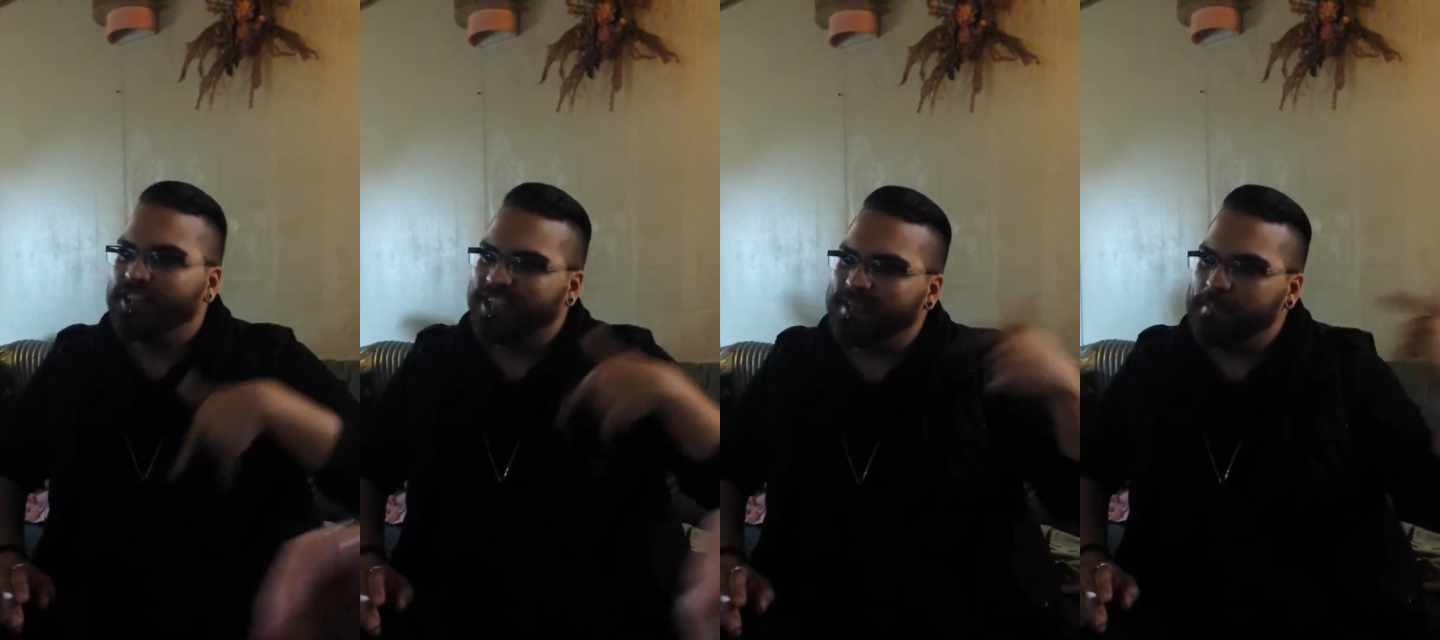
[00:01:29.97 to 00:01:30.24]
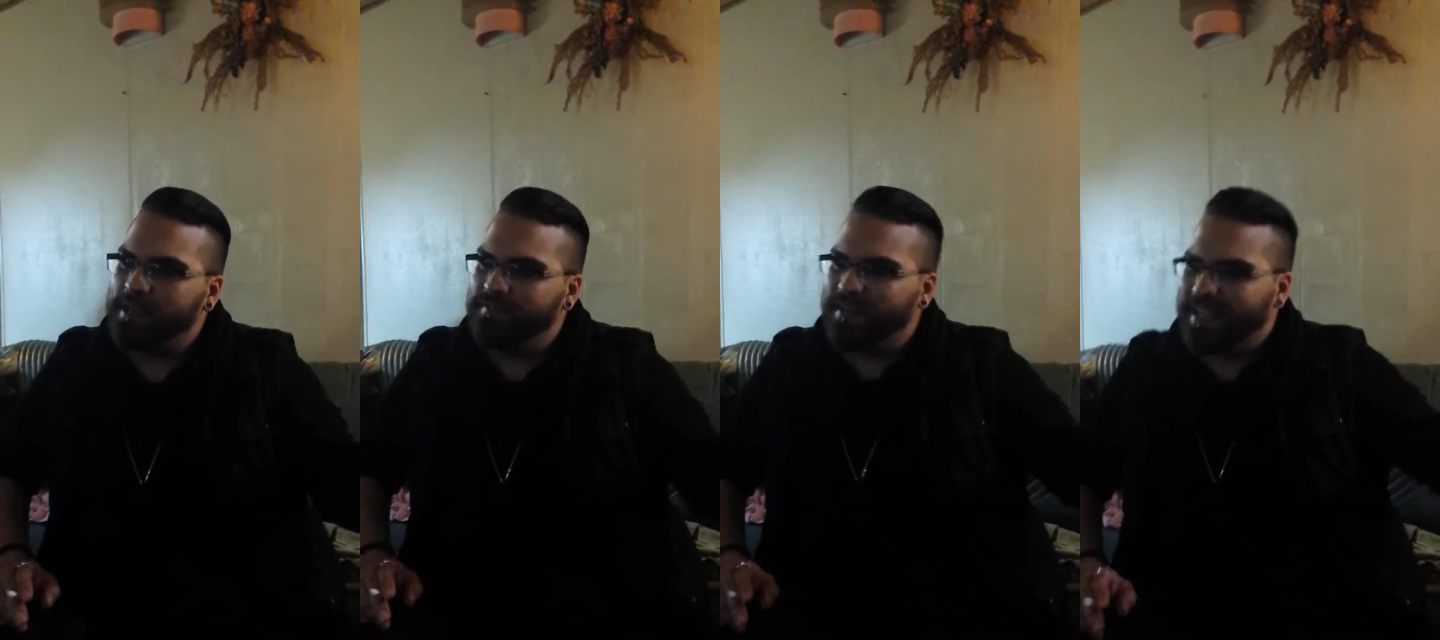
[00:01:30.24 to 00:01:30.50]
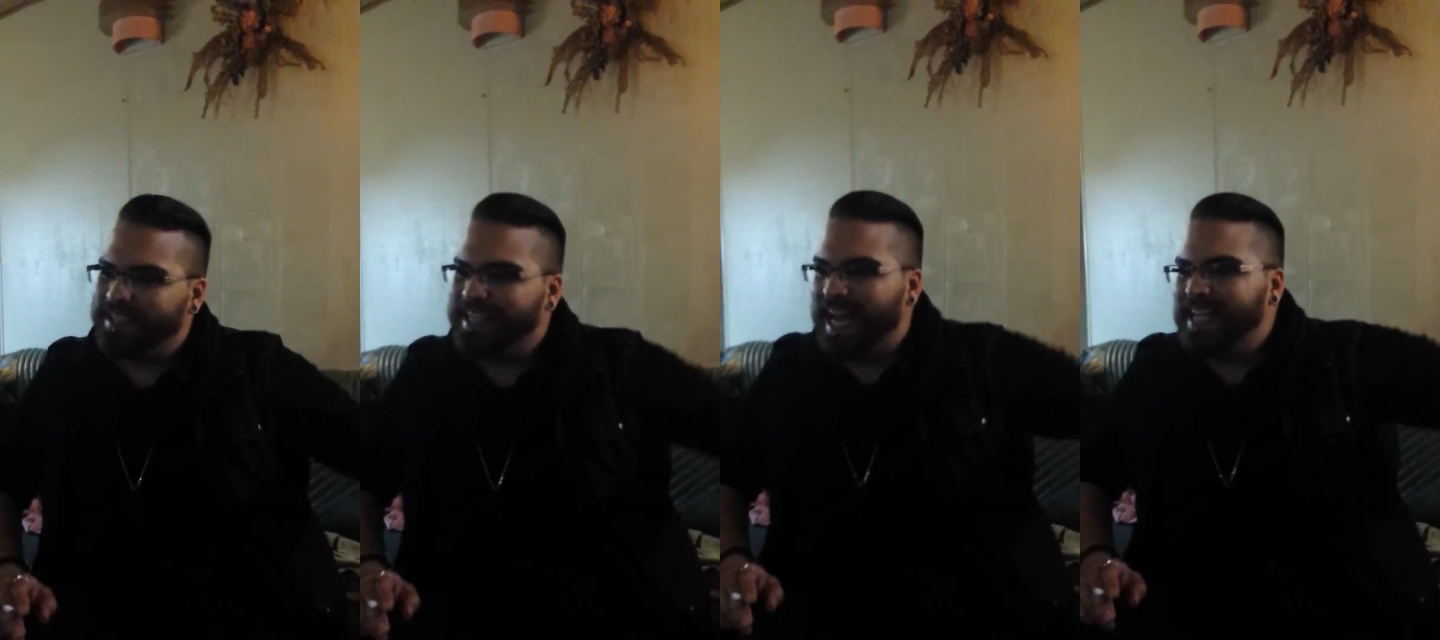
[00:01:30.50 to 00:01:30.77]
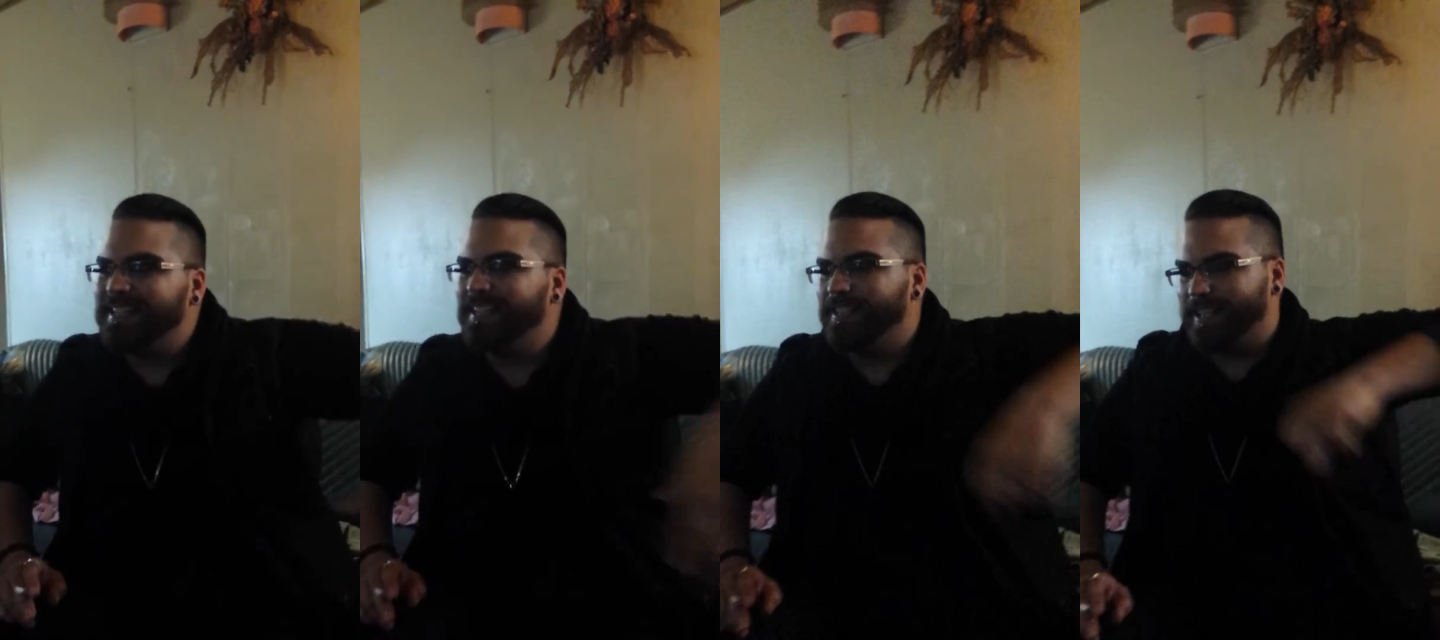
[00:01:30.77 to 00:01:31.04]
Just a motherfucking
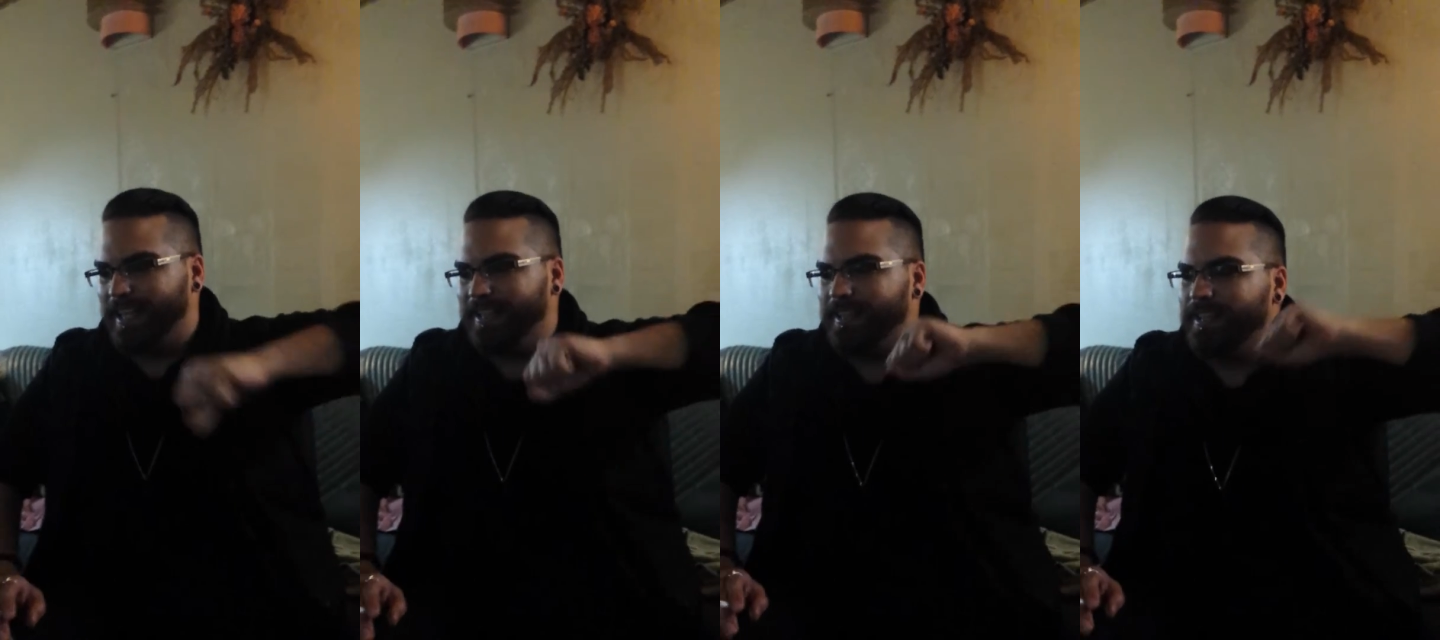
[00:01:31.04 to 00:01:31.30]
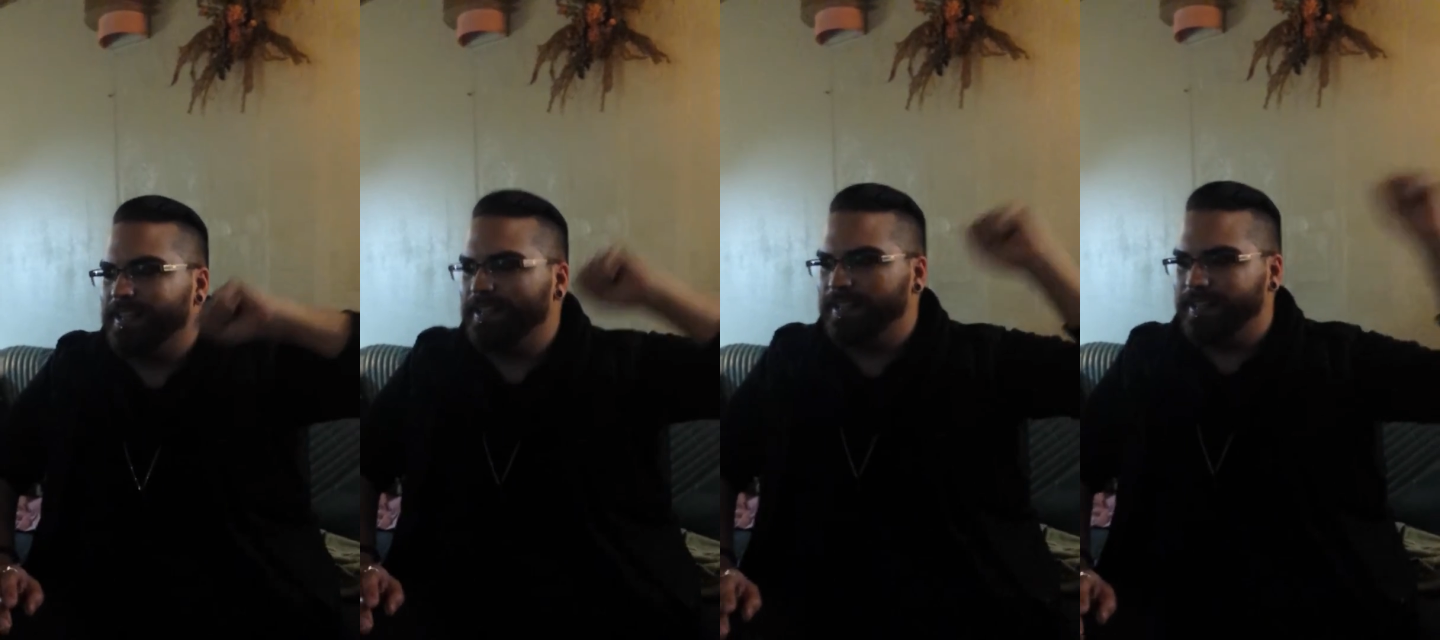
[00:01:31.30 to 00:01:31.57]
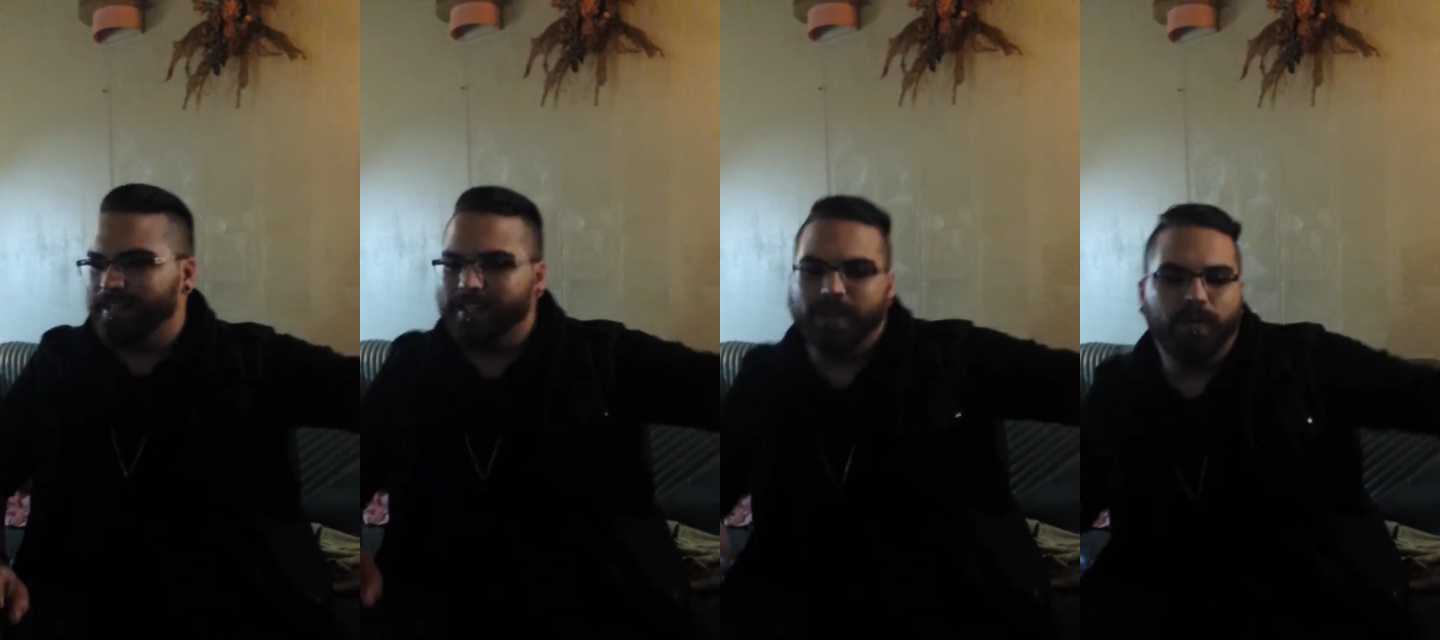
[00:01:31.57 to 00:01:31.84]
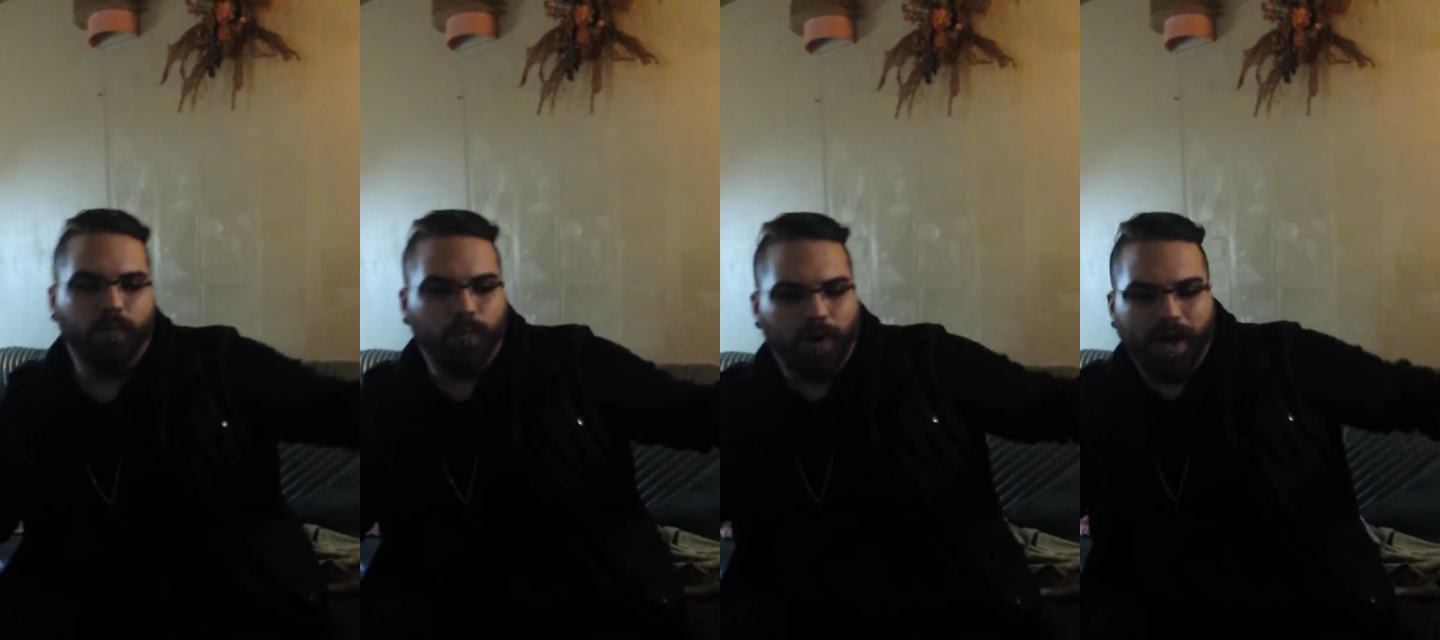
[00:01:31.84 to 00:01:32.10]
Tyson in the
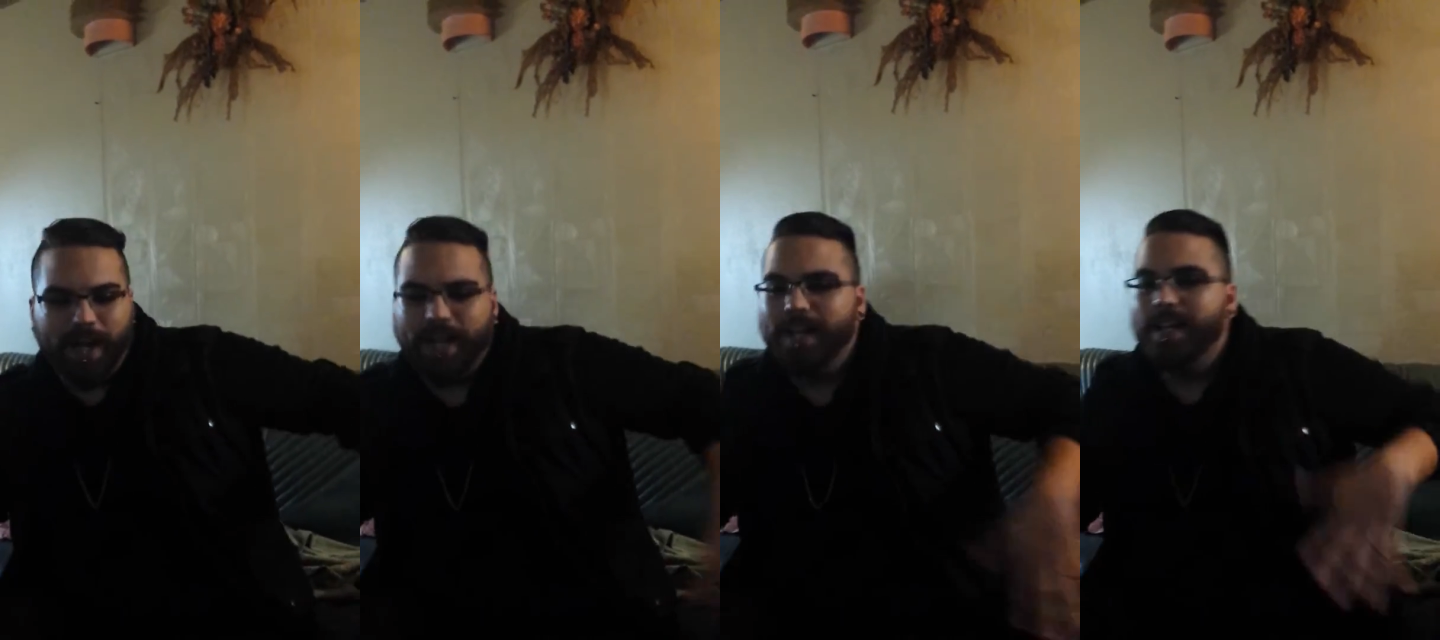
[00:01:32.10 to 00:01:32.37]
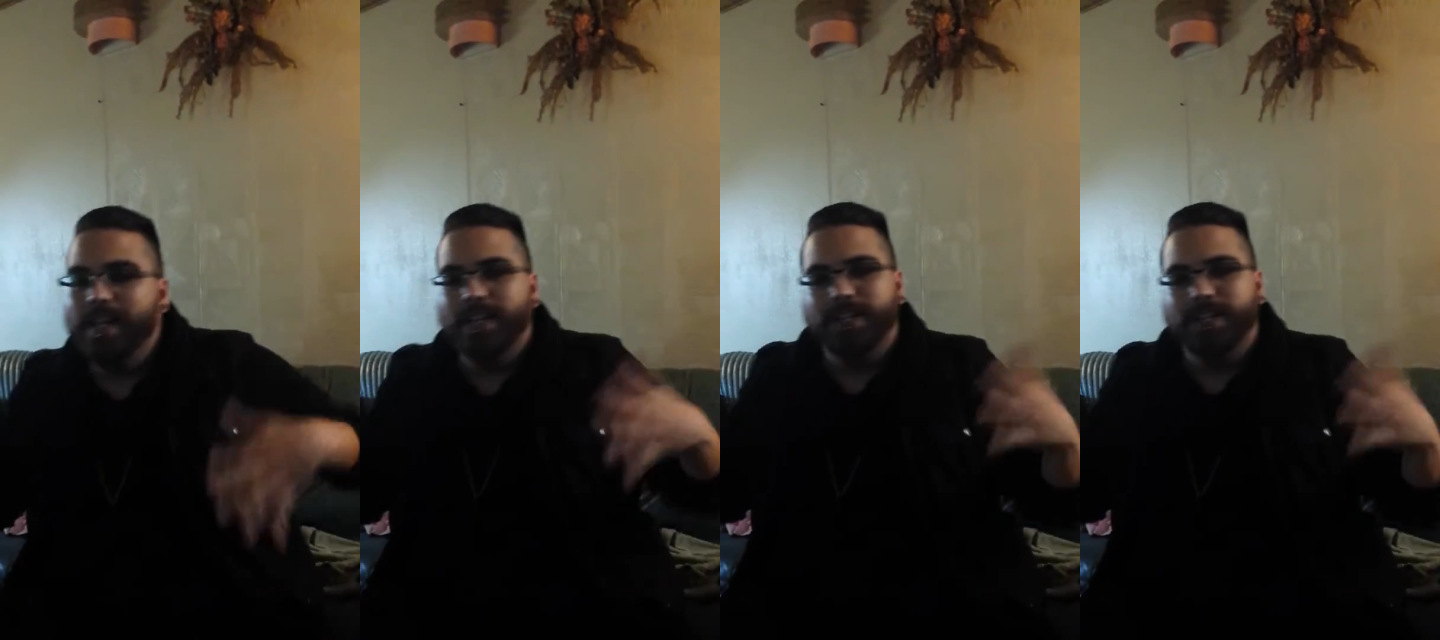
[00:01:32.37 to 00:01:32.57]
hood. What?